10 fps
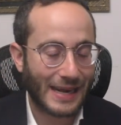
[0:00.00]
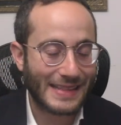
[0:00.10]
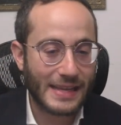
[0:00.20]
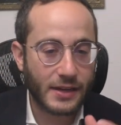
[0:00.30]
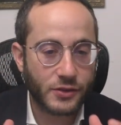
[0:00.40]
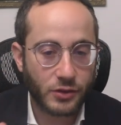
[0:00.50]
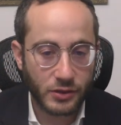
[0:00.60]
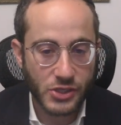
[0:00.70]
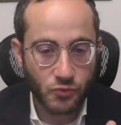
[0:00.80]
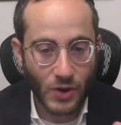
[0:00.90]
he didn't
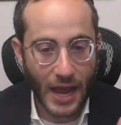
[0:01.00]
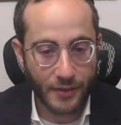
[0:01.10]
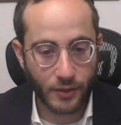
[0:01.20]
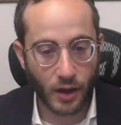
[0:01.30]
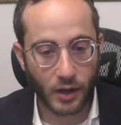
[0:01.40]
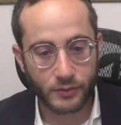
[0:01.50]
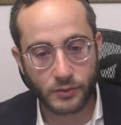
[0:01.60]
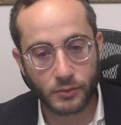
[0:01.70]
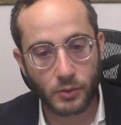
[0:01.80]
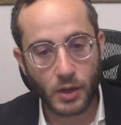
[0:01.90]
turn his wrath
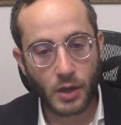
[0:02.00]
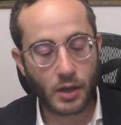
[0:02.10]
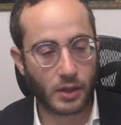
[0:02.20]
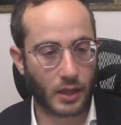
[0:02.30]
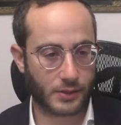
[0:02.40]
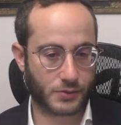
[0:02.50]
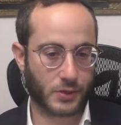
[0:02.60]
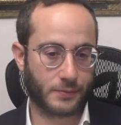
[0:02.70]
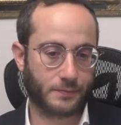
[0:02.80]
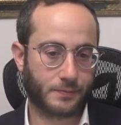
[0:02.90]
onto Klal
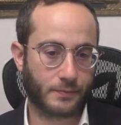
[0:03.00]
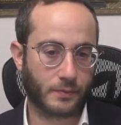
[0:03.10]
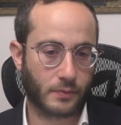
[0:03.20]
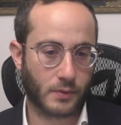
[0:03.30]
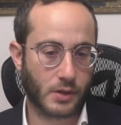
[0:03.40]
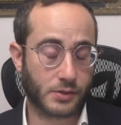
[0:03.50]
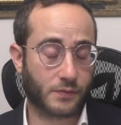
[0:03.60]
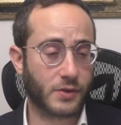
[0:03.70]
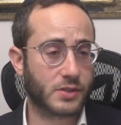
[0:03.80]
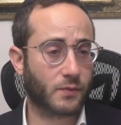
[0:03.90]
Yisrael. So
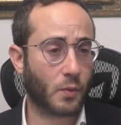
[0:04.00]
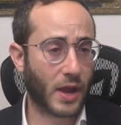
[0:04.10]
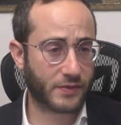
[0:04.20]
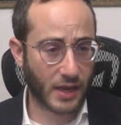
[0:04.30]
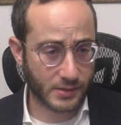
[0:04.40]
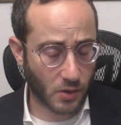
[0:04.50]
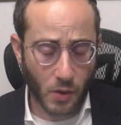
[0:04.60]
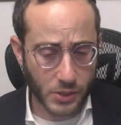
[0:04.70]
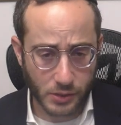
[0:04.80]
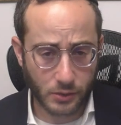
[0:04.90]
first of all, we have to ask a
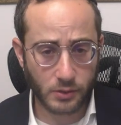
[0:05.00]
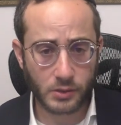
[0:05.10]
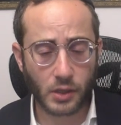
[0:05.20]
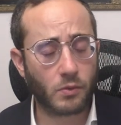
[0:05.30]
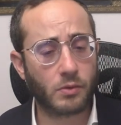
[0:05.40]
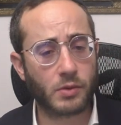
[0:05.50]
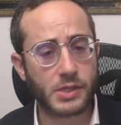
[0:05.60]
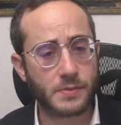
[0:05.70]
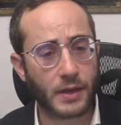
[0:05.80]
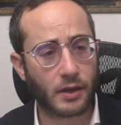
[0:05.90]
question. Like, what
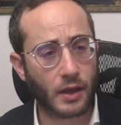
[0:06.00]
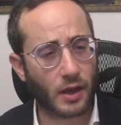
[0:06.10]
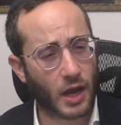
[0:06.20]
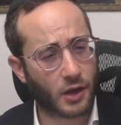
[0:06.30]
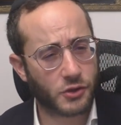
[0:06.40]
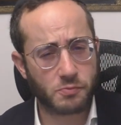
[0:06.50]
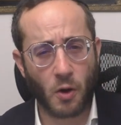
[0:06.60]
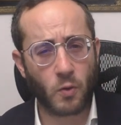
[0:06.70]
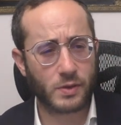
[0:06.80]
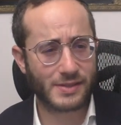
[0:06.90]
does it mean? HaKadosh uh,
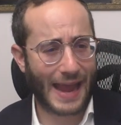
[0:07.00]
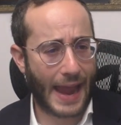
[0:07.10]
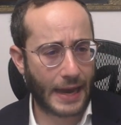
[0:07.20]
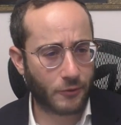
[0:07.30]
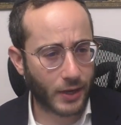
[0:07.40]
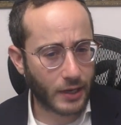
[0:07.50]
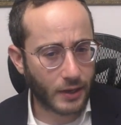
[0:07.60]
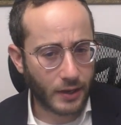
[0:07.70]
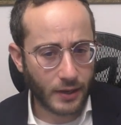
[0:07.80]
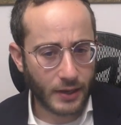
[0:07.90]
Baruch Hu is angry?
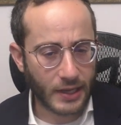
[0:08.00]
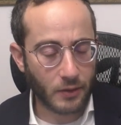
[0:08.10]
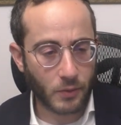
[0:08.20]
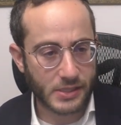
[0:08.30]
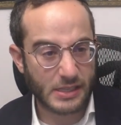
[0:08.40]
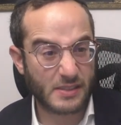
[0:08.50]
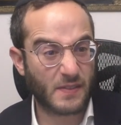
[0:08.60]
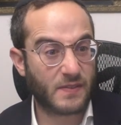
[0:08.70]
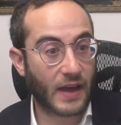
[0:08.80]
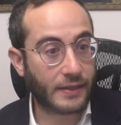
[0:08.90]
What is he? He's
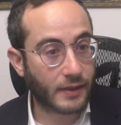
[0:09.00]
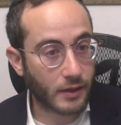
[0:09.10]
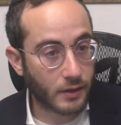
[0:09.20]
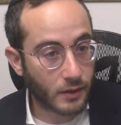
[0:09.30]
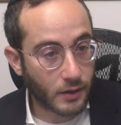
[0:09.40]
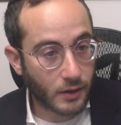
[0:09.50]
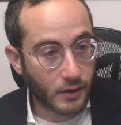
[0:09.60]
venting?